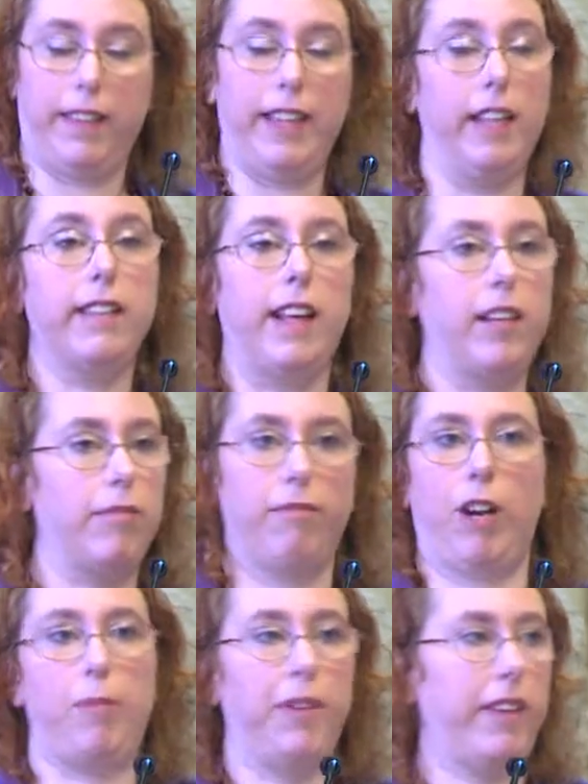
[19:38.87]
Things like
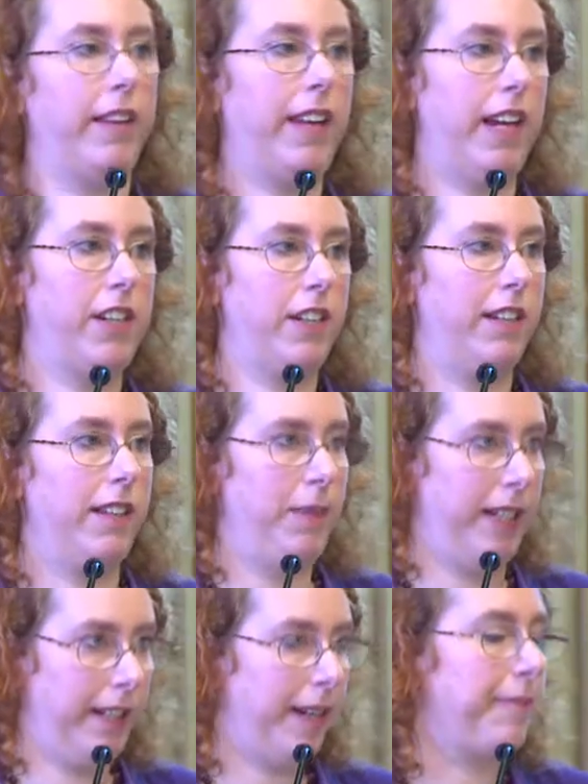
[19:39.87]
representation in the
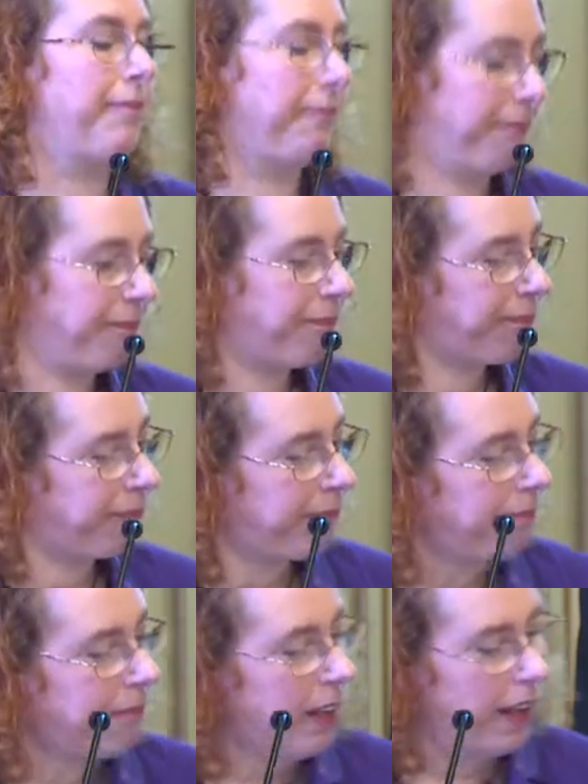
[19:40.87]
media,
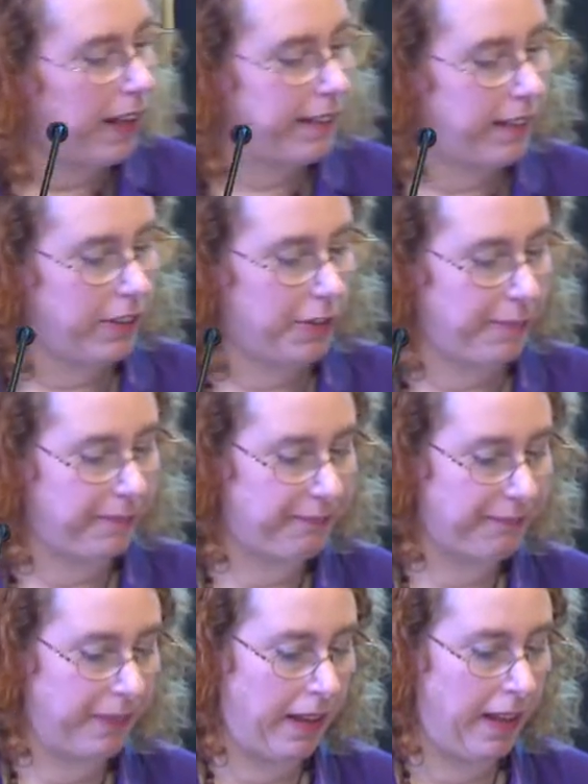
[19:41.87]
etc.
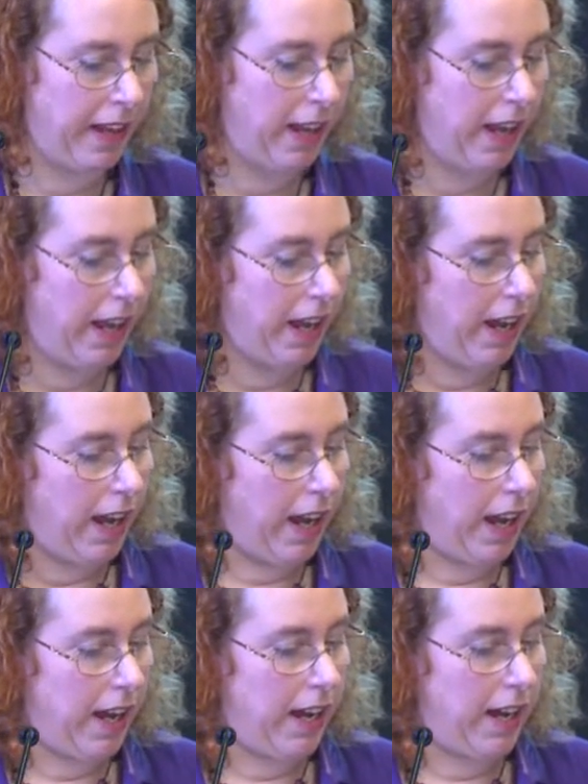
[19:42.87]

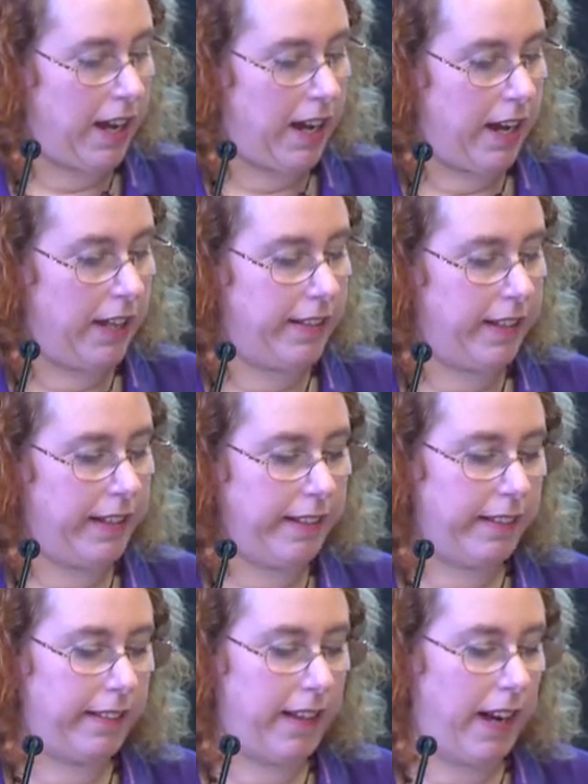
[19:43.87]
That
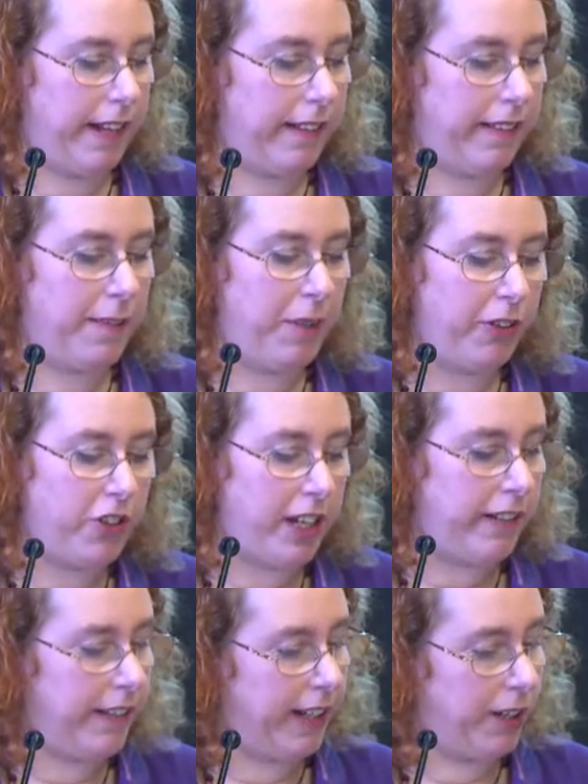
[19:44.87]
the most
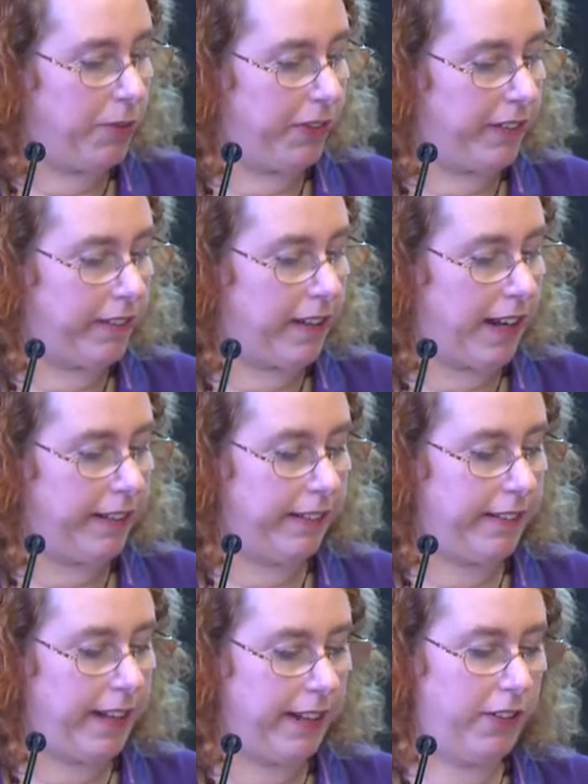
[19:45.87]
gender-equal
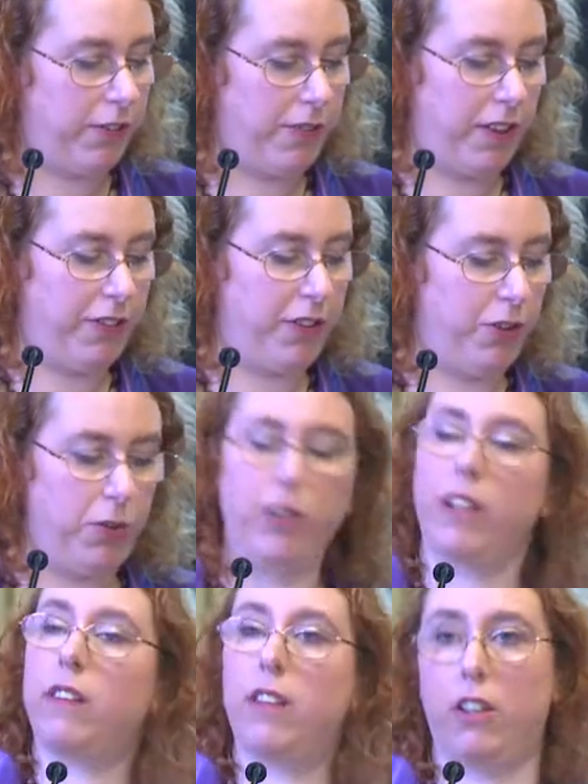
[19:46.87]
societies tend to follow the
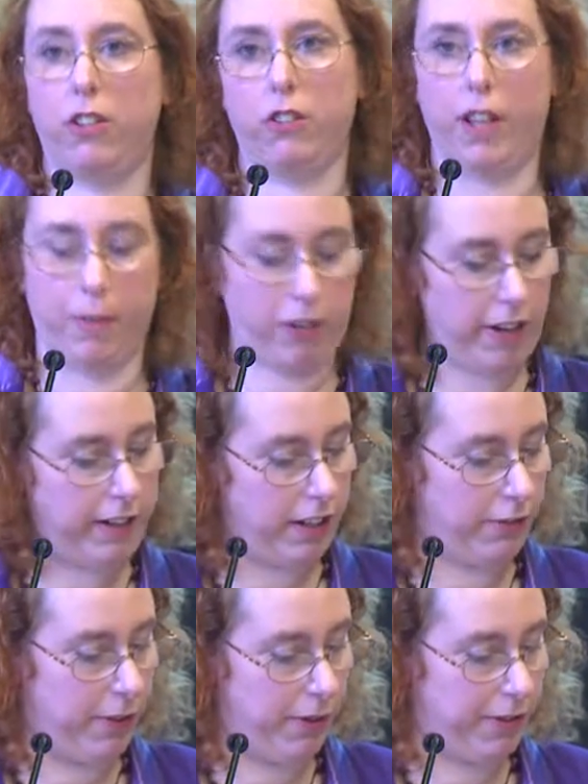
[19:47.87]
Nordic social
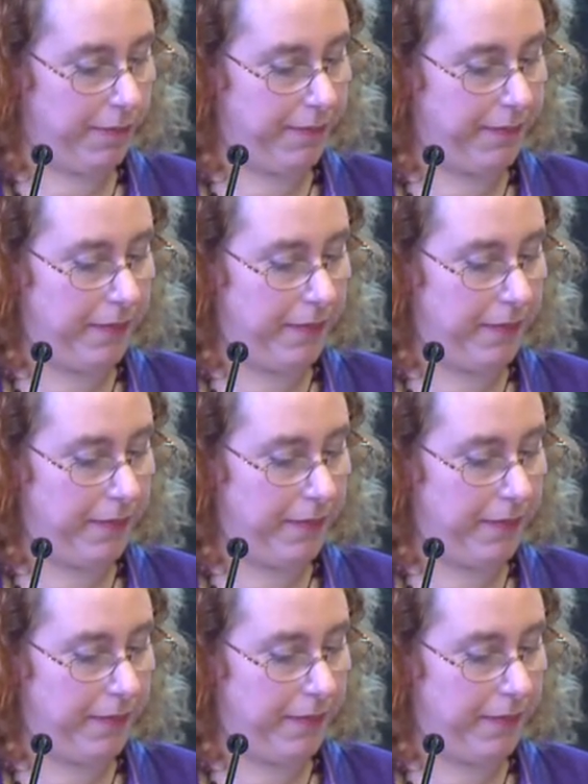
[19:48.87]
democratic route.